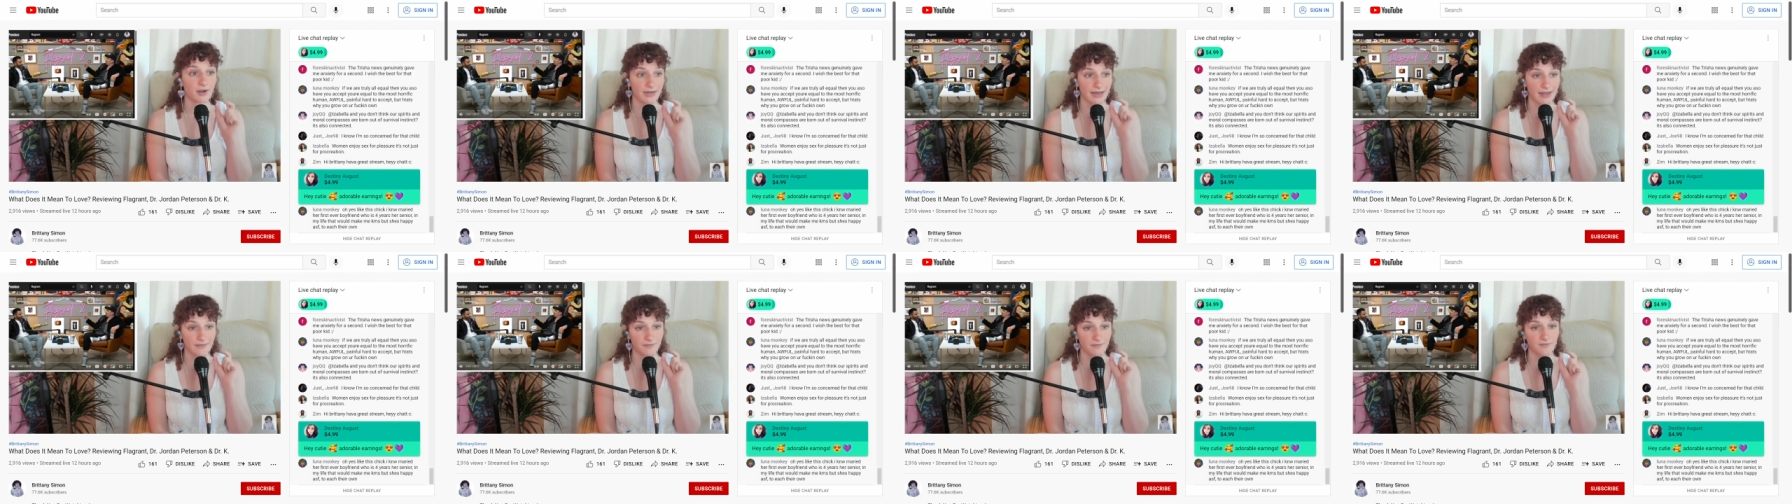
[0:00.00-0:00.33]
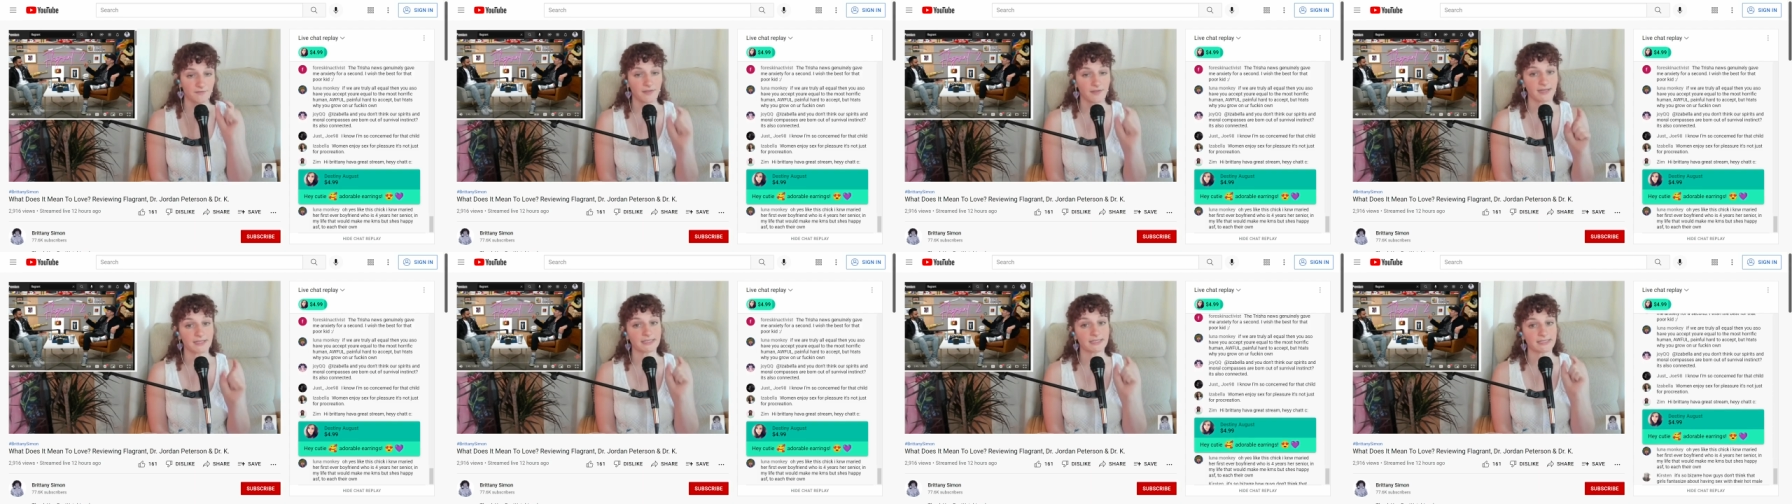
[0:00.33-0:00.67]
and have the
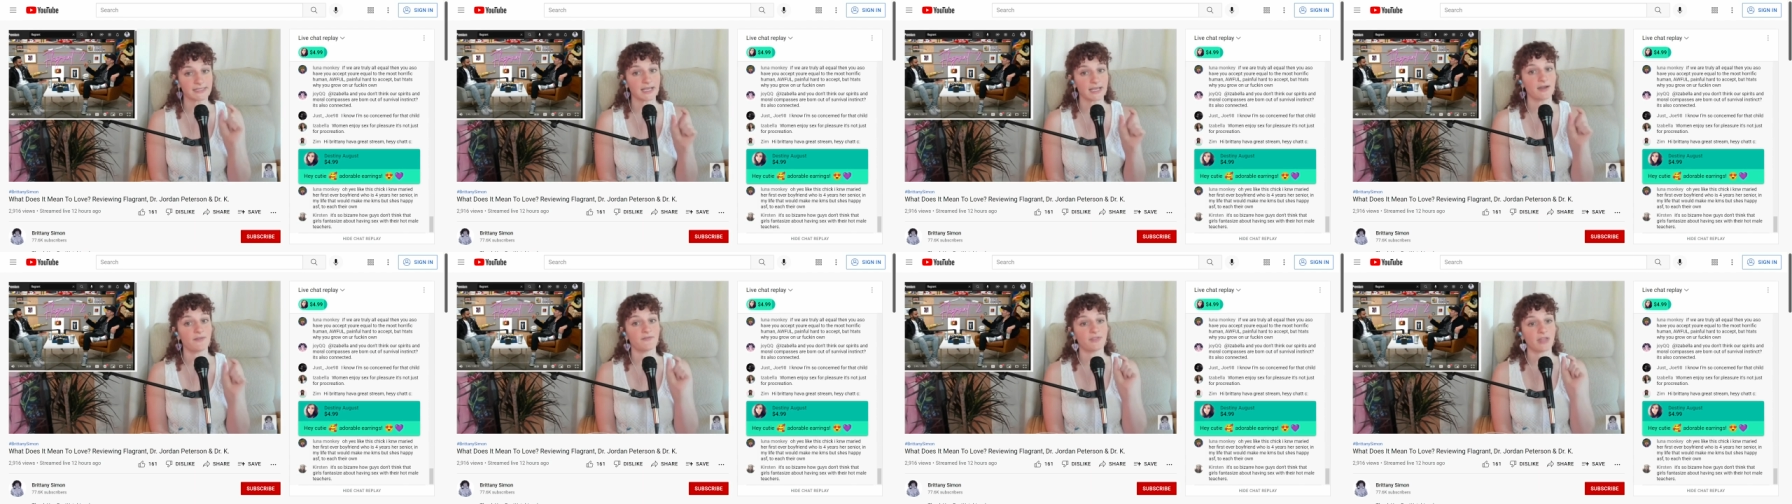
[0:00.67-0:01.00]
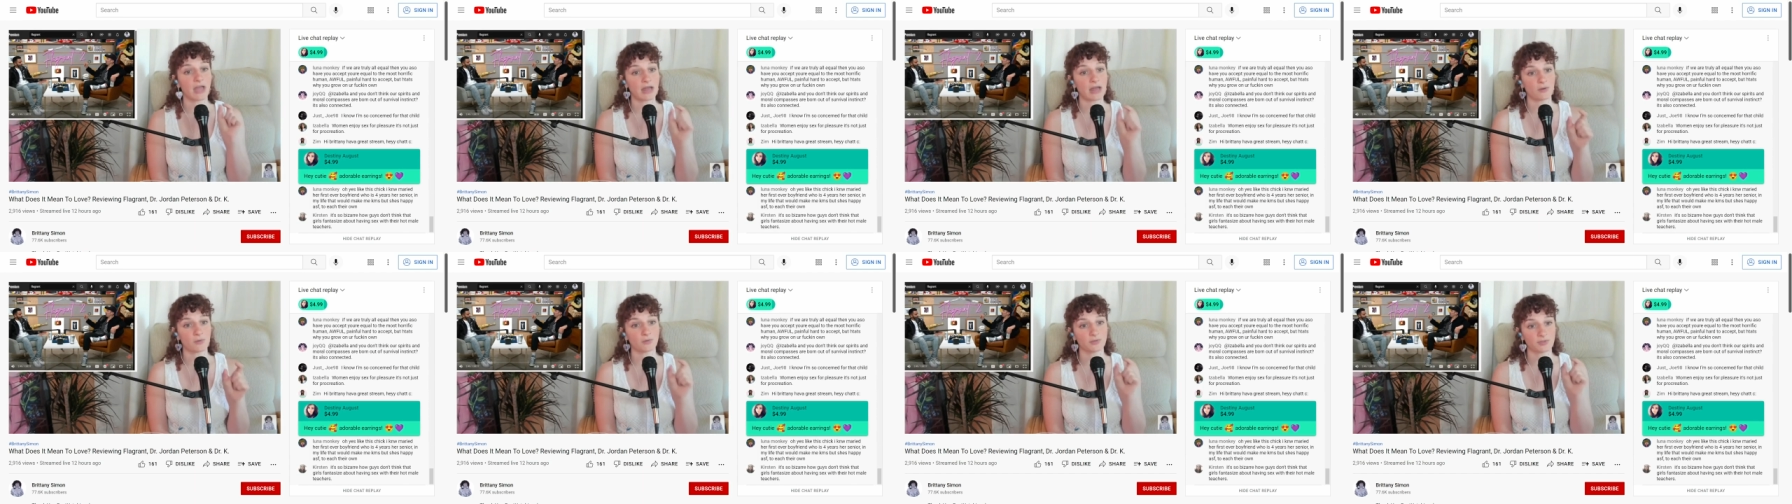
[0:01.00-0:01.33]
fantasy of
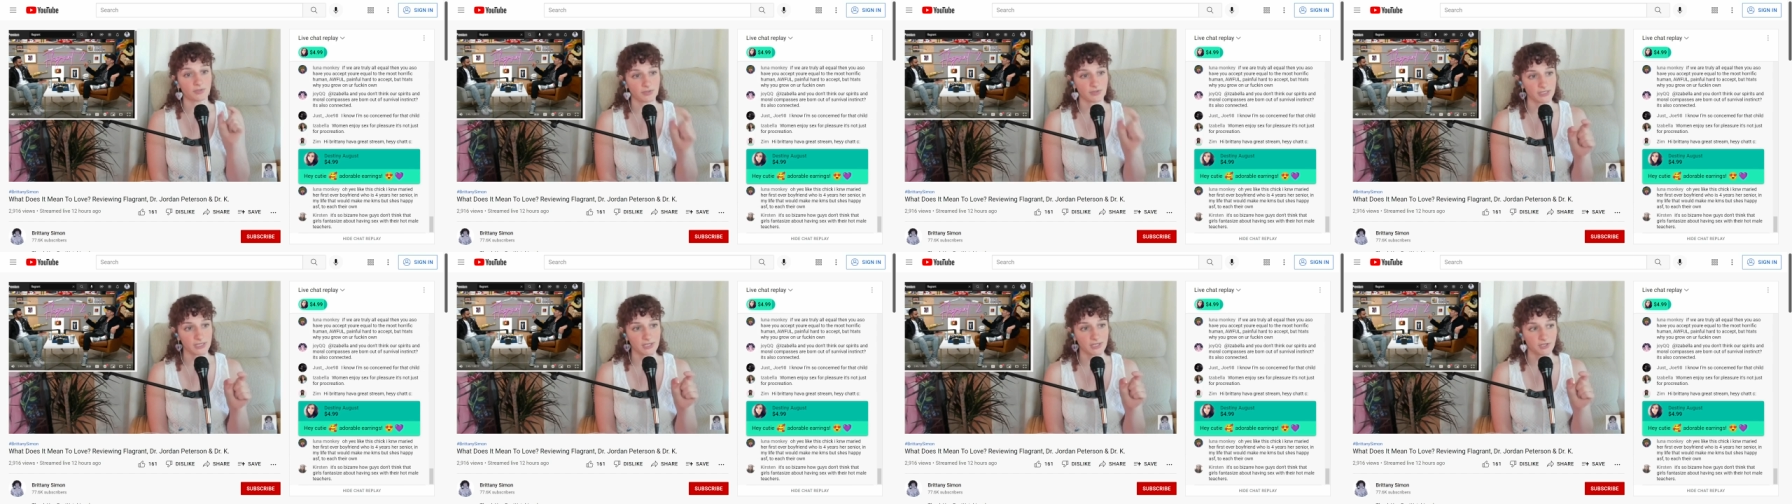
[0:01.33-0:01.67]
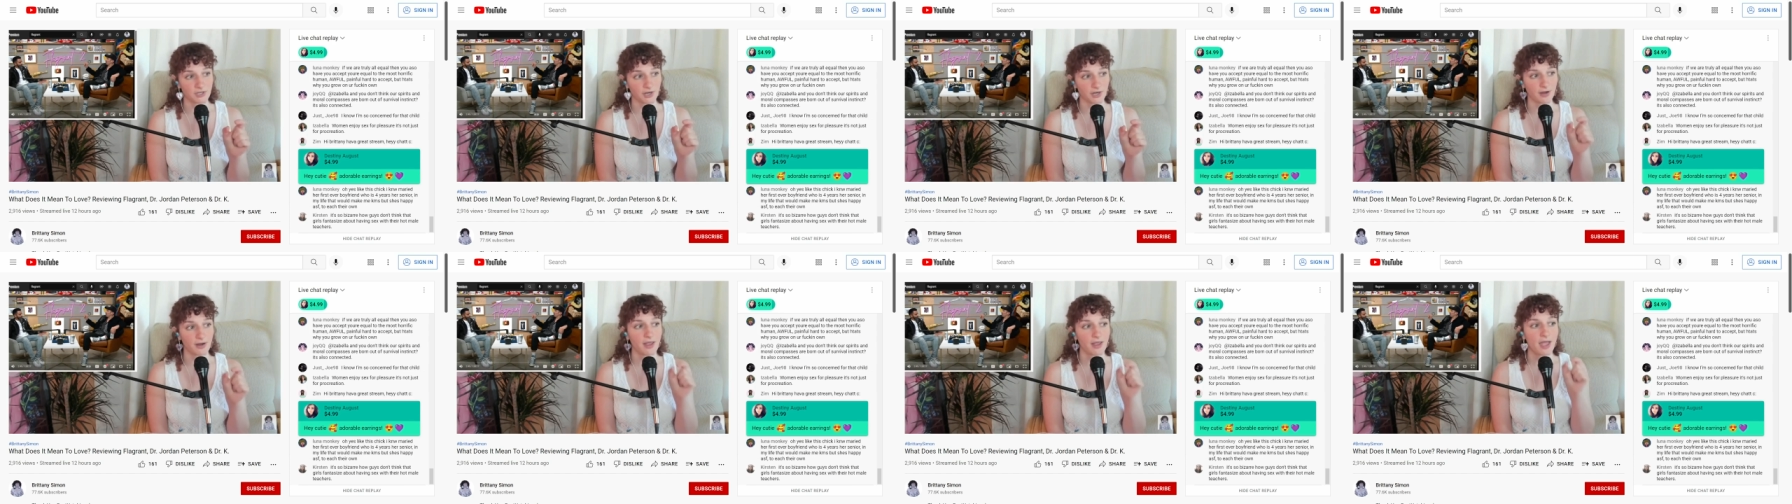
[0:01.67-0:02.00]
that older
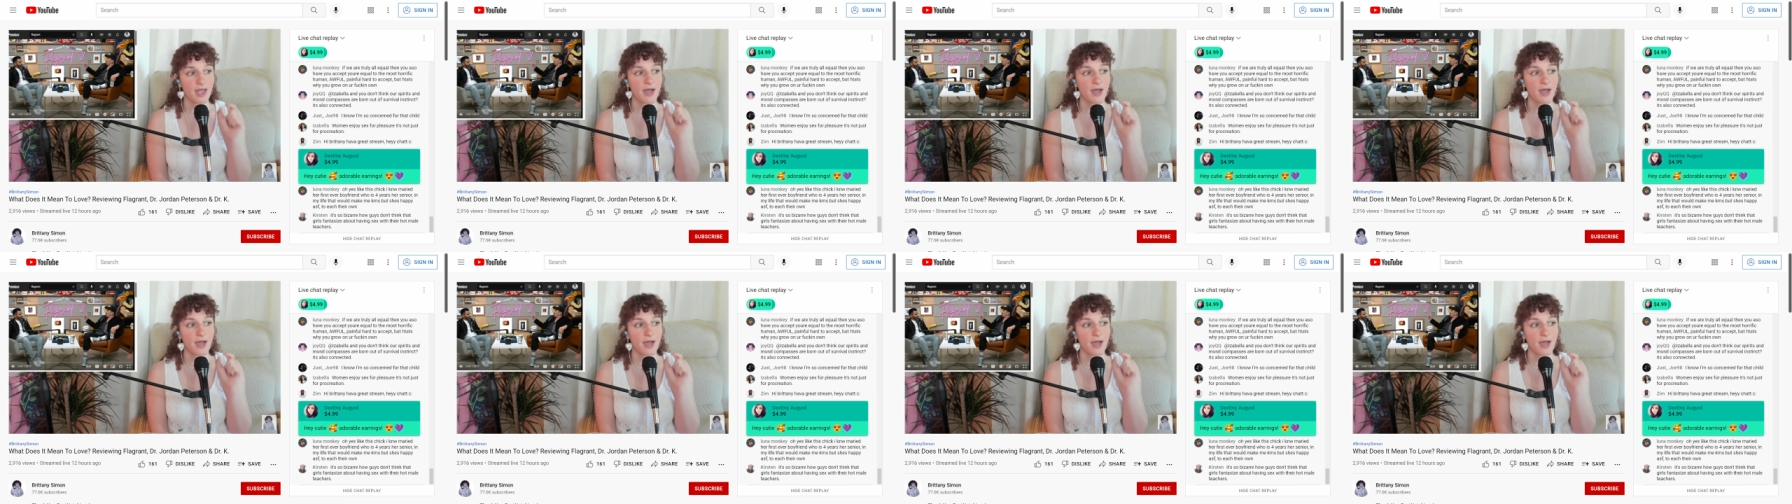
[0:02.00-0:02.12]
teacher.